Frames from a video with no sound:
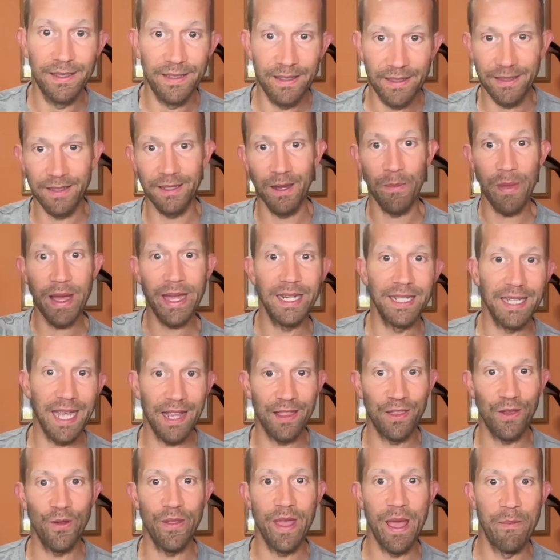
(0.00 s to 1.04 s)
somebody's got to
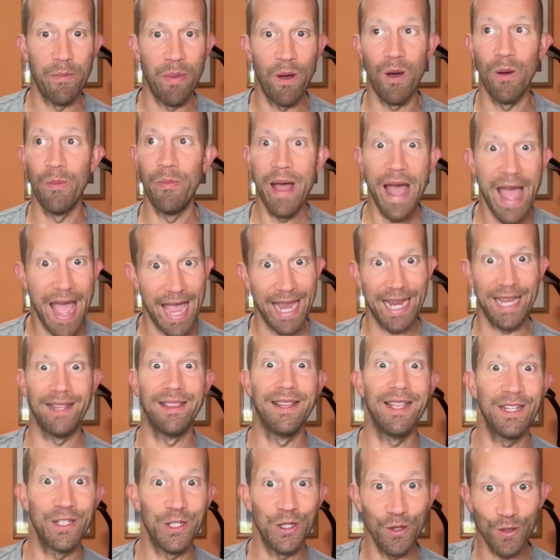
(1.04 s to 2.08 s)
throw that ball back
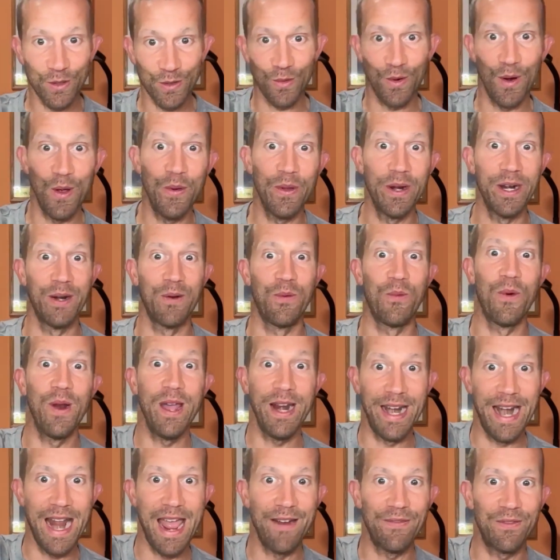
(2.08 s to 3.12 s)
unless you're throwing and
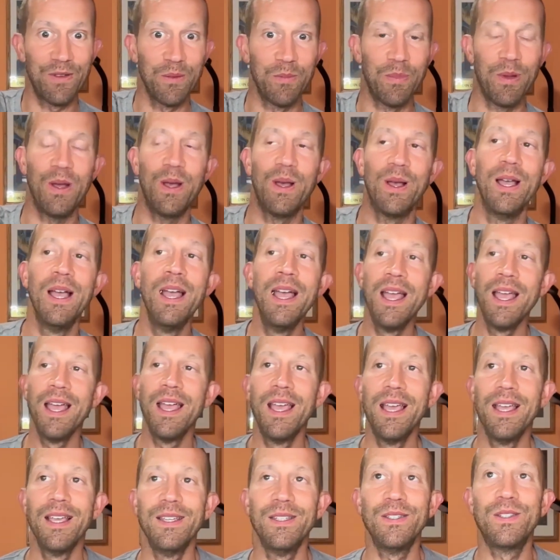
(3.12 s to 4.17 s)
running after the ball.
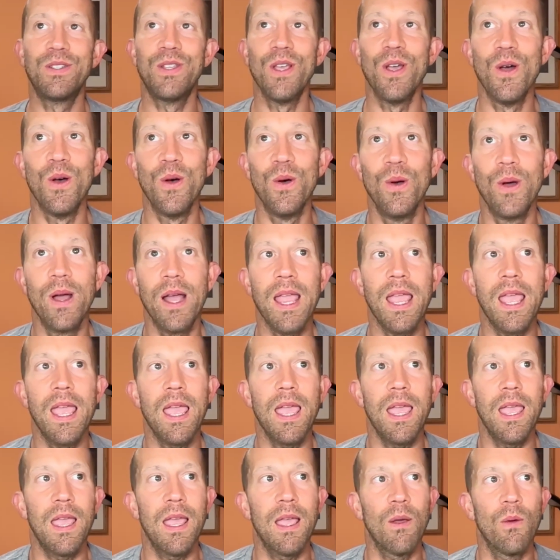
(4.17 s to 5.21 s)
So
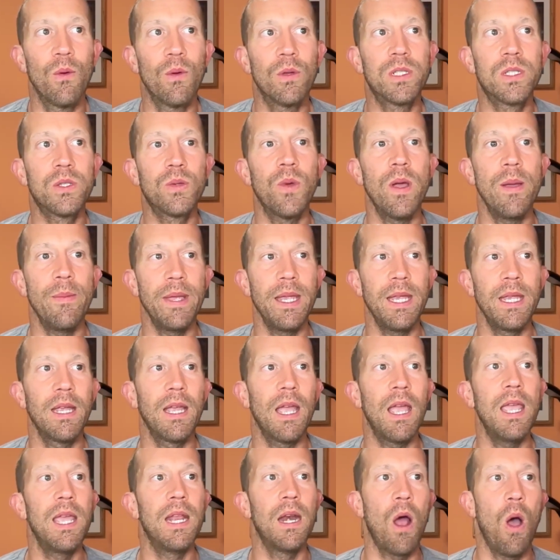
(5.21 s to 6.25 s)
swimming
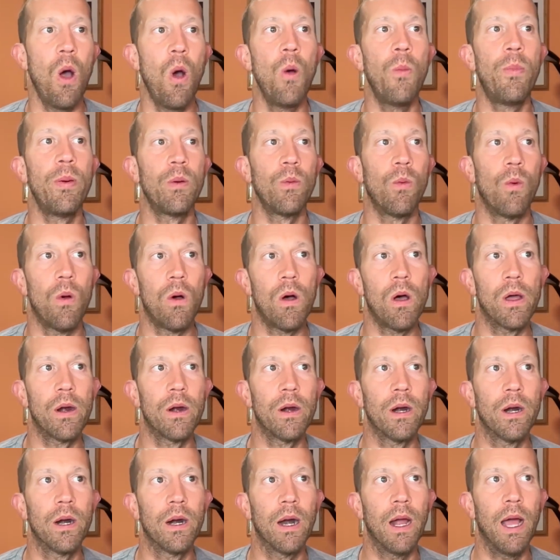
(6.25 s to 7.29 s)
in open
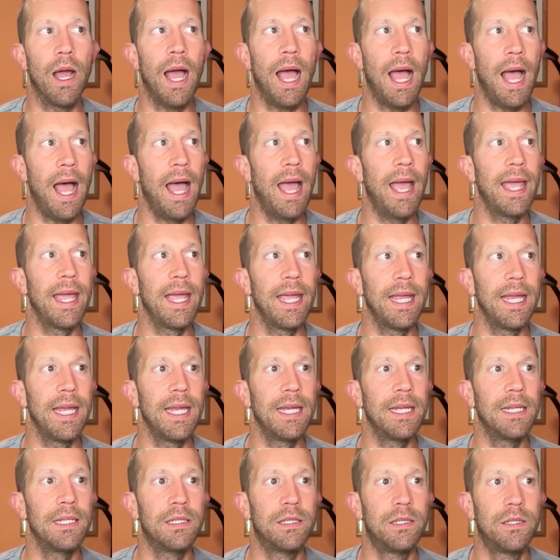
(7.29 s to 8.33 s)
water,
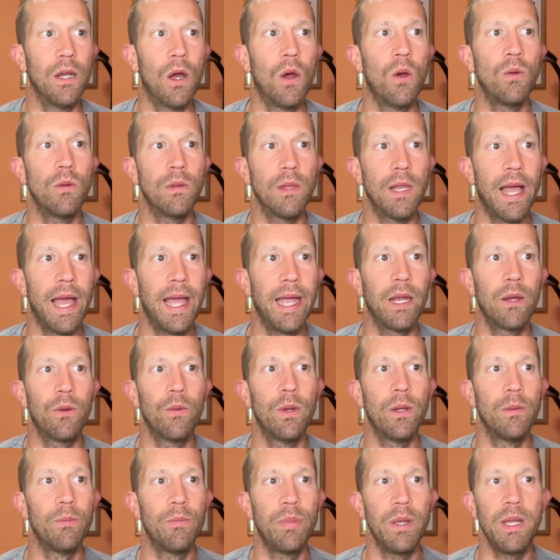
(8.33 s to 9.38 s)
I don't like
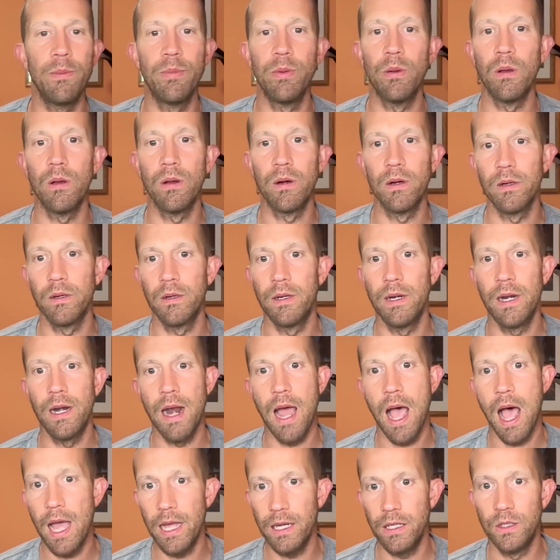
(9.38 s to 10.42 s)
when people are
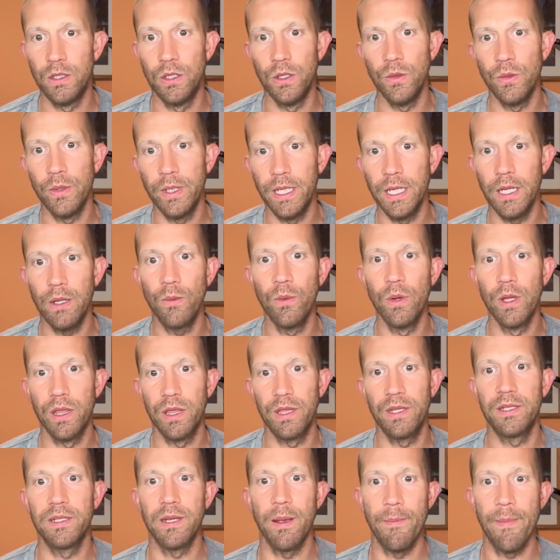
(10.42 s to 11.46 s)
not doing it with
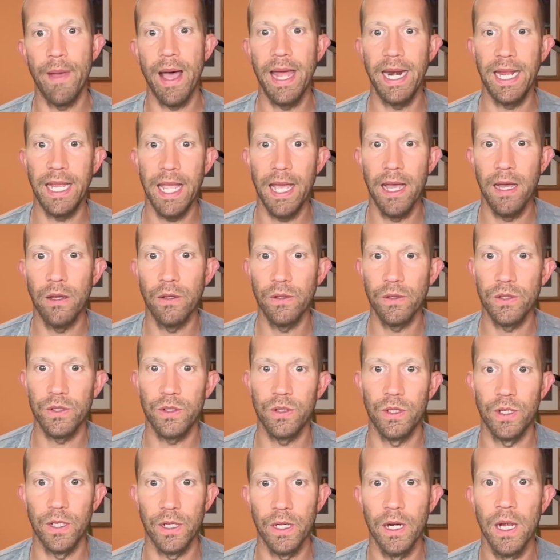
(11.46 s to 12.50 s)
somebody else
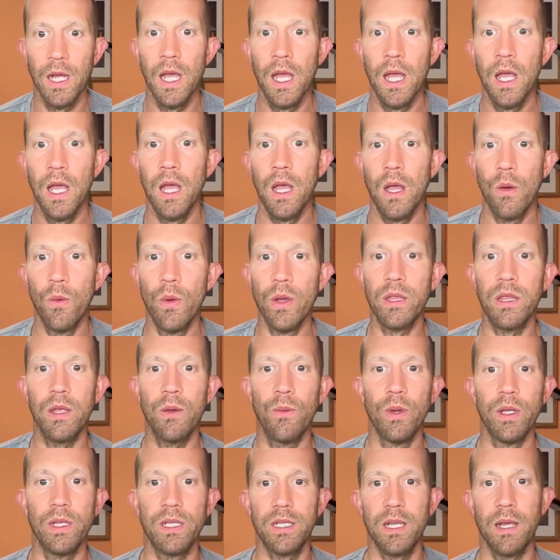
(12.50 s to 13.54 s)
or
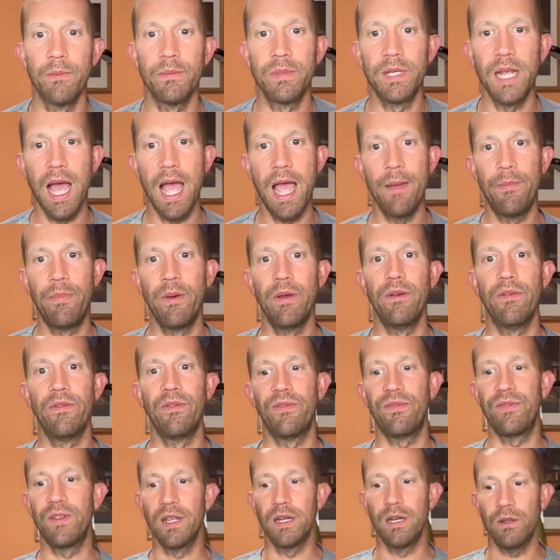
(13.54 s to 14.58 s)
with some type of,
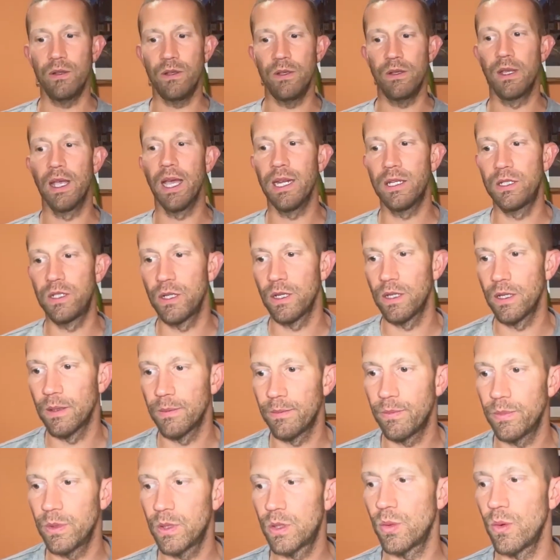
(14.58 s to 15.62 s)
you got your
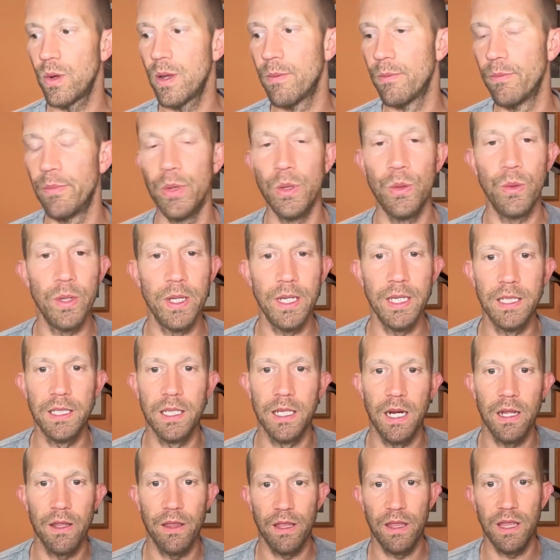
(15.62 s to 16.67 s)
swim buoys
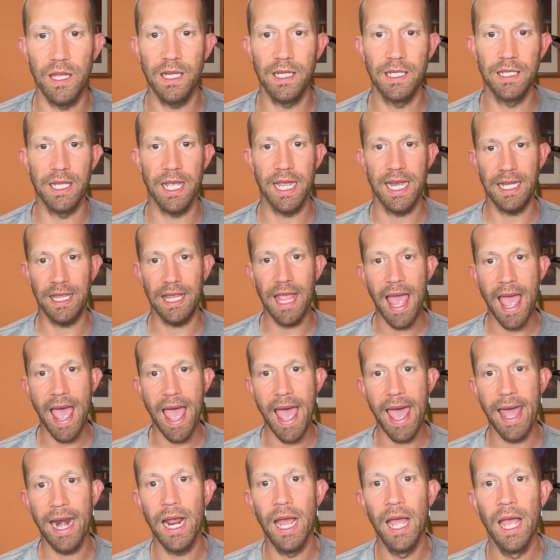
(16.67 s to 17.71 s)
and other things like
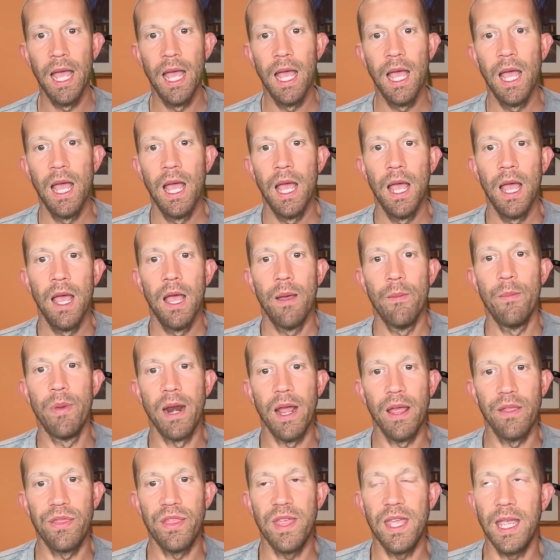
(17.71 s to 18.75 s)
that. But
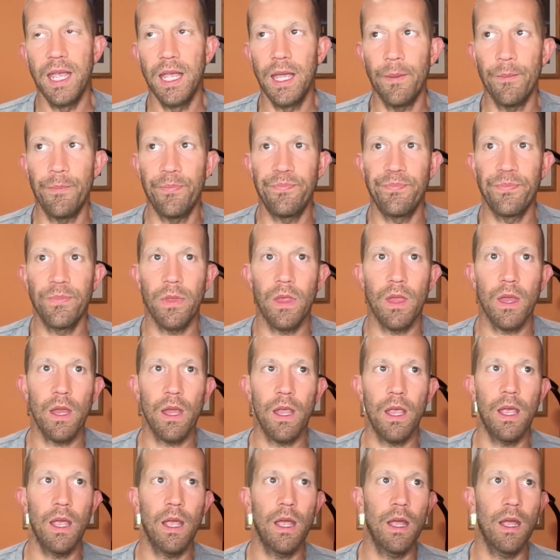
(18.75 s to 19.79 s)
I think
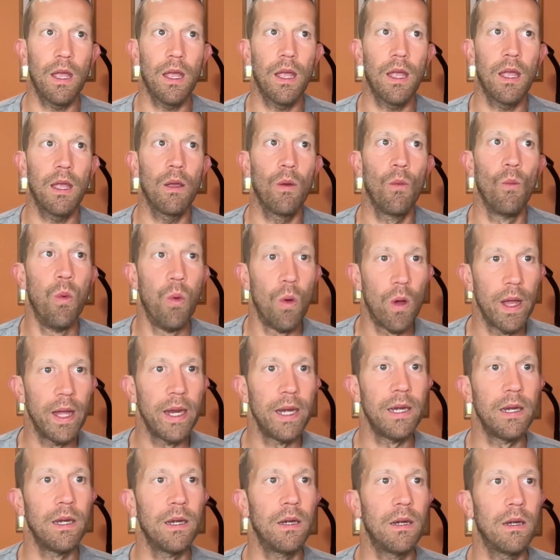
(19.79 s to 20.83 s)

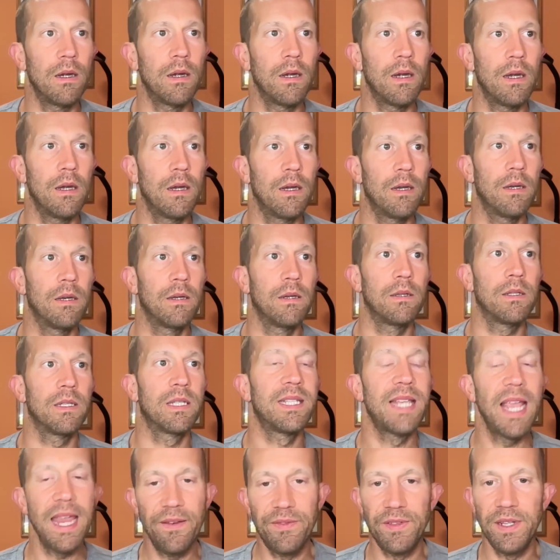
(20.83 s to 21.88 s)
one,
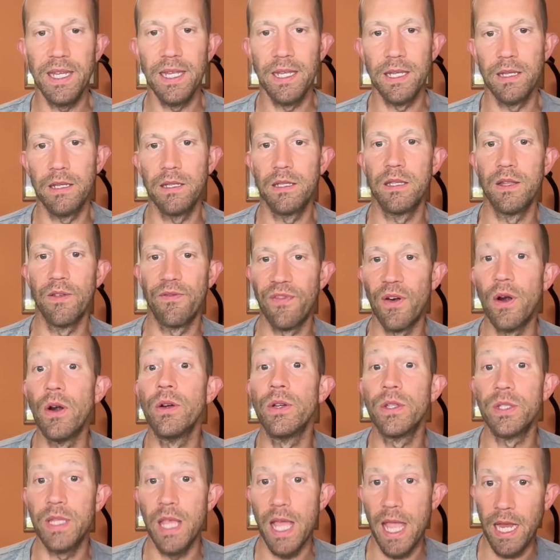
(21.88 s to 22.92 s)
safety is the
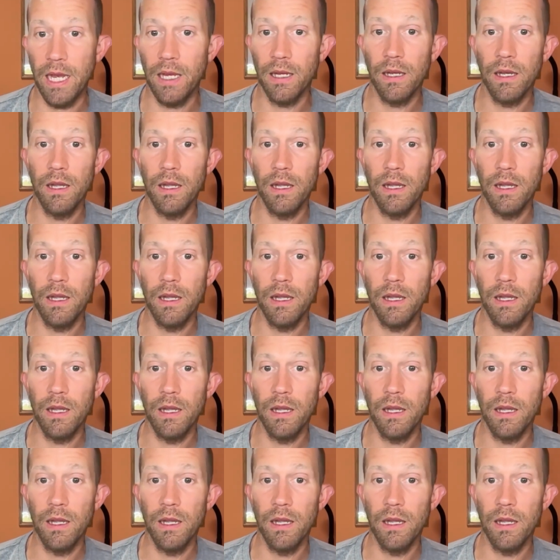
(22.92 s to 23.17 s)
first thing.